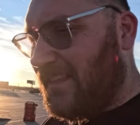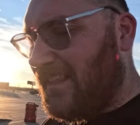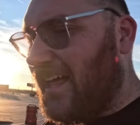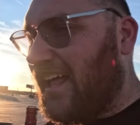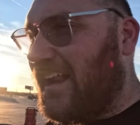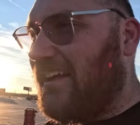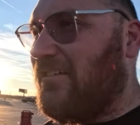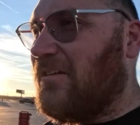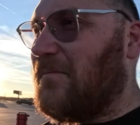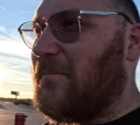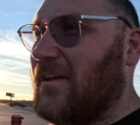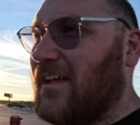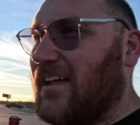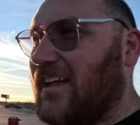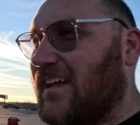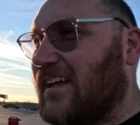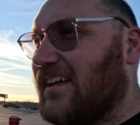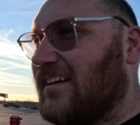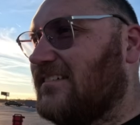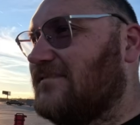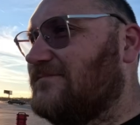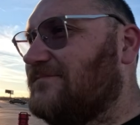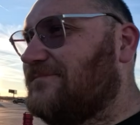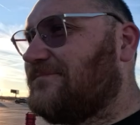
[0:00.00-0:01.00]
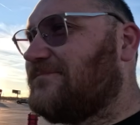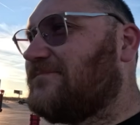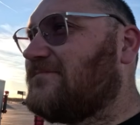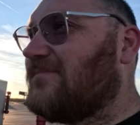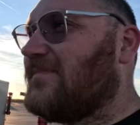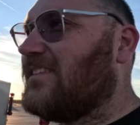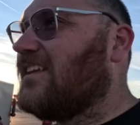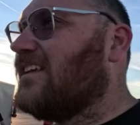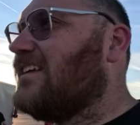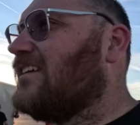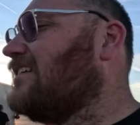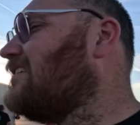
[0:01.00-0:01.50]
that it would be
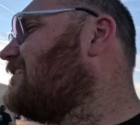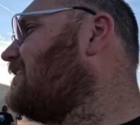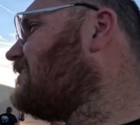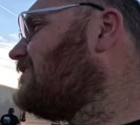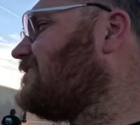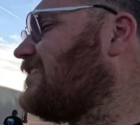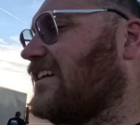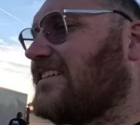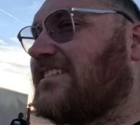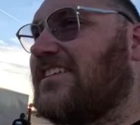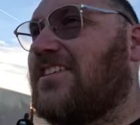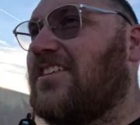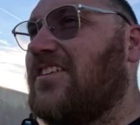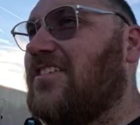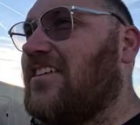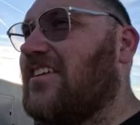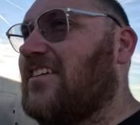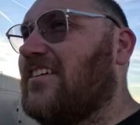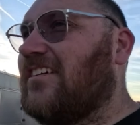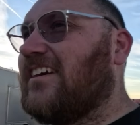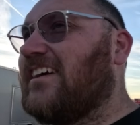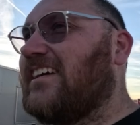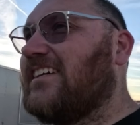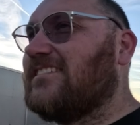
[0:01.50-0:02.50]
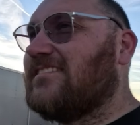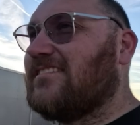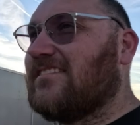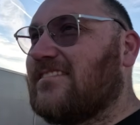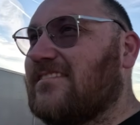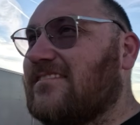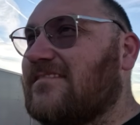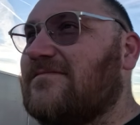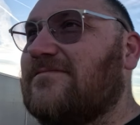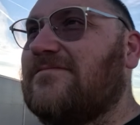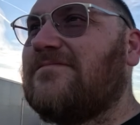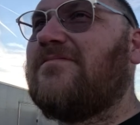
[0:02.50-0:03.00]
62 degrees and